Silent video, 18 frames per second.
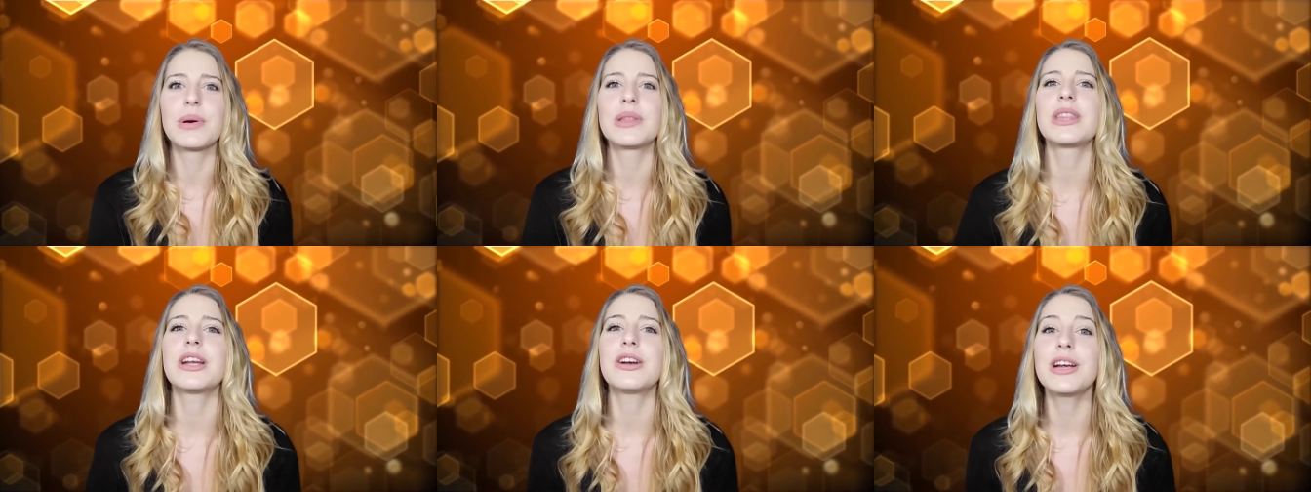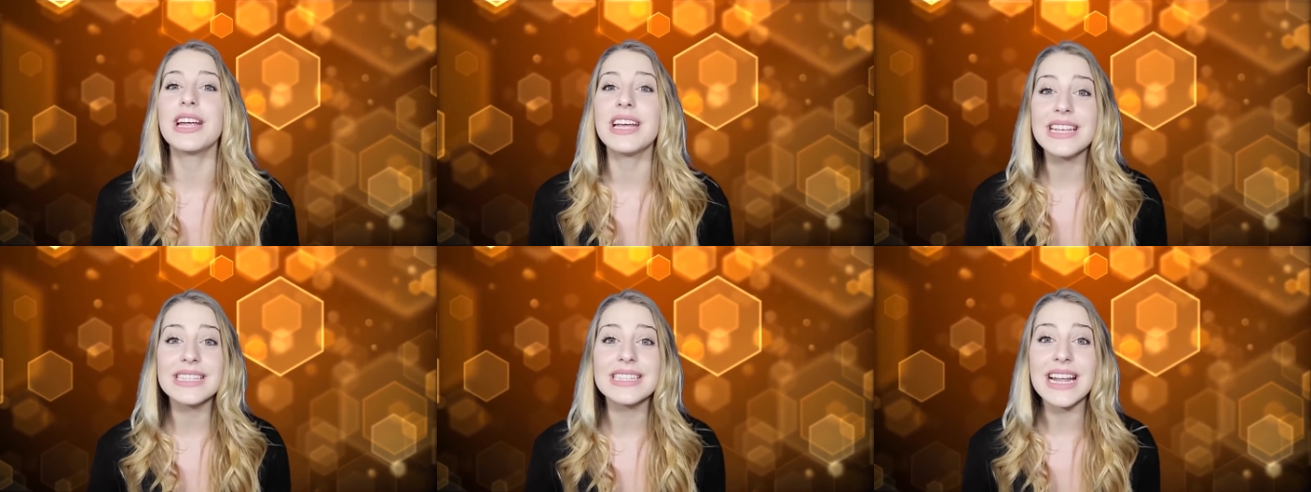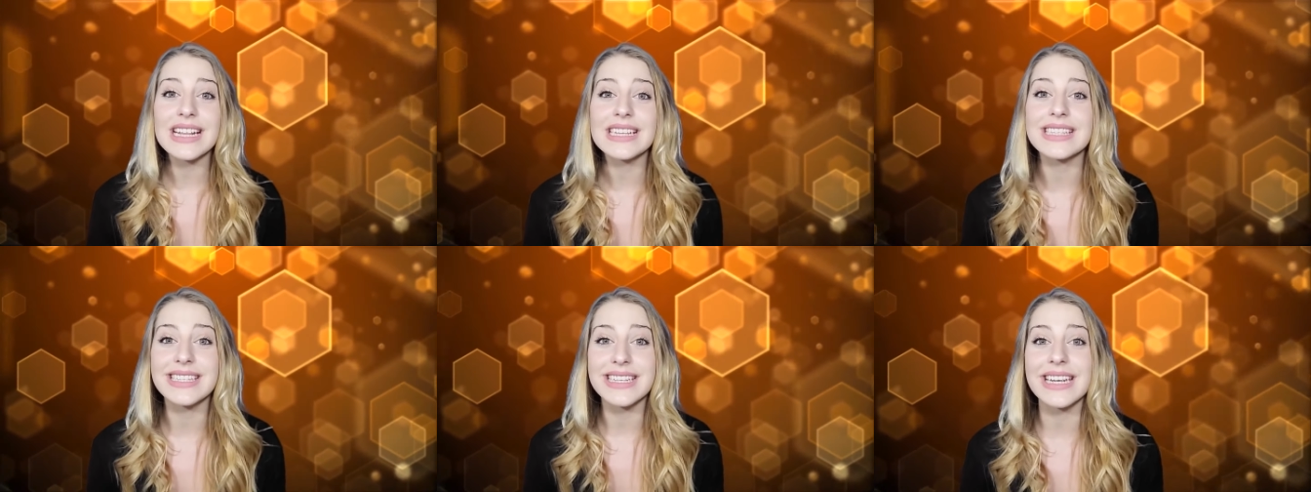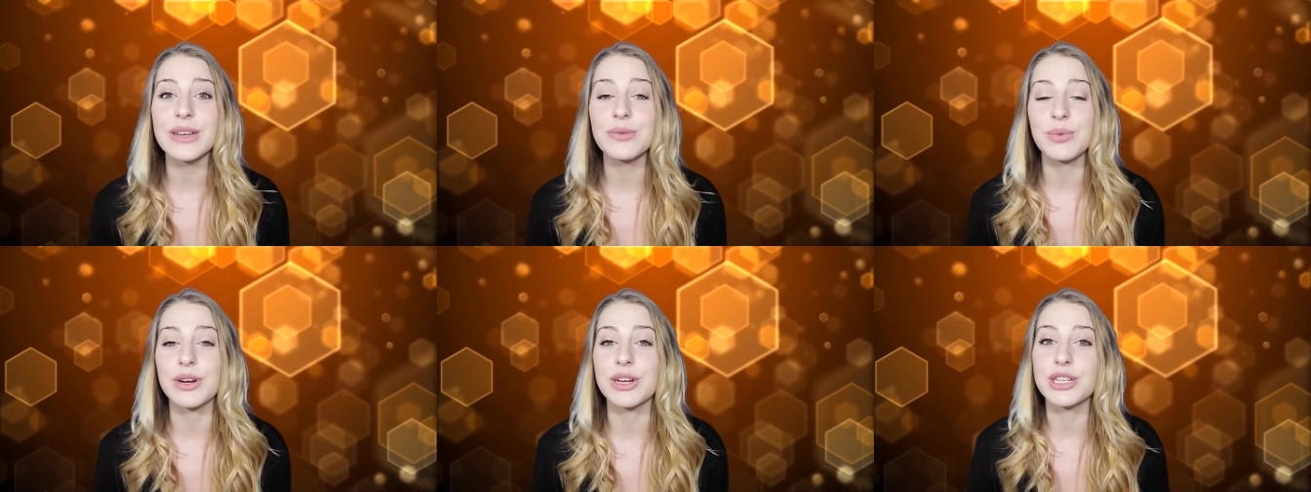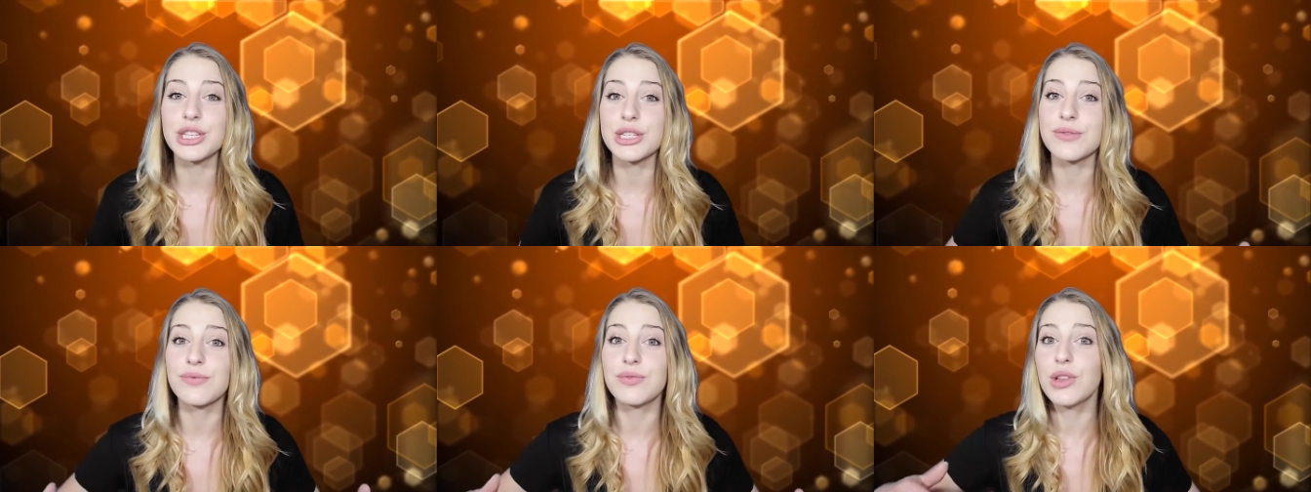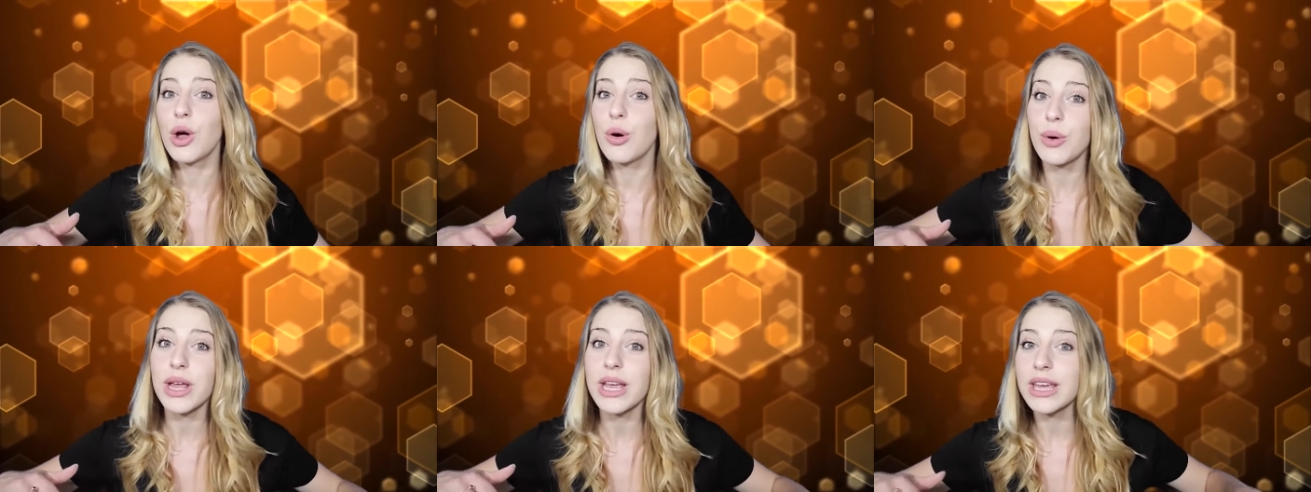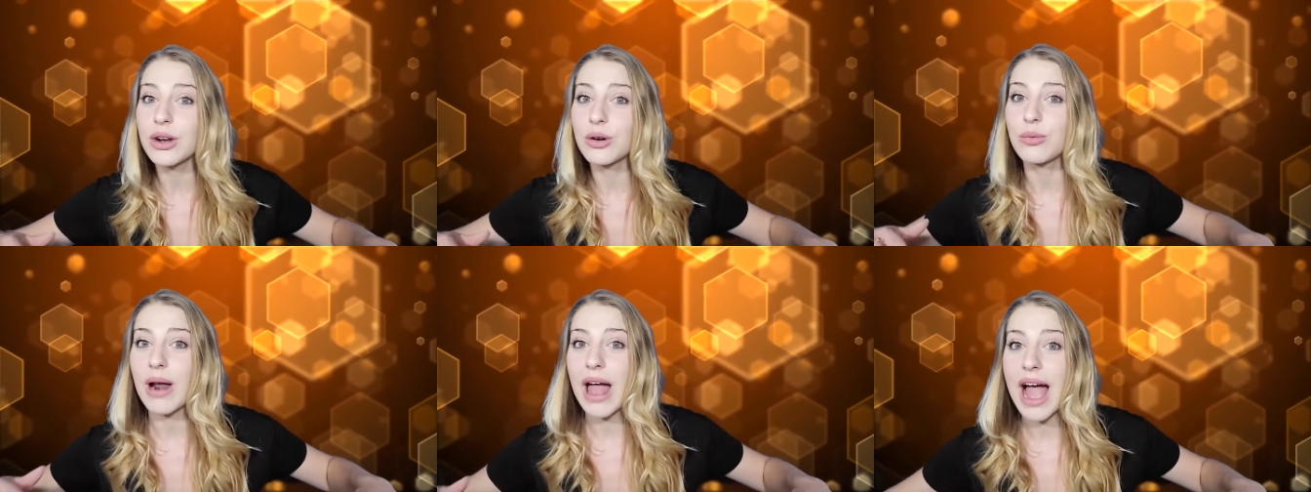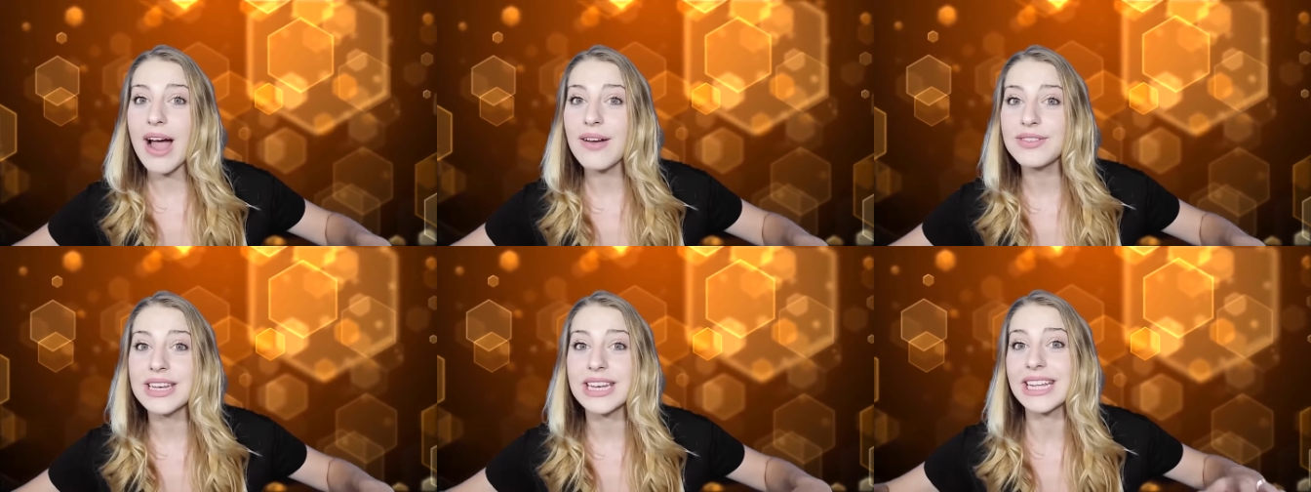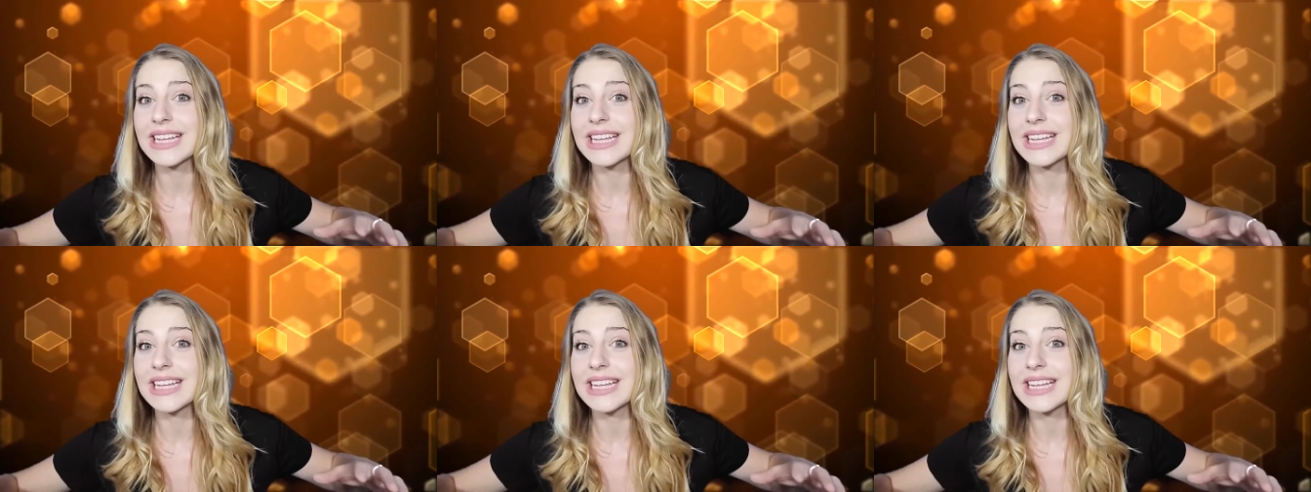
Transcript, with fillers: But there is that scene where he's just floating in a raft and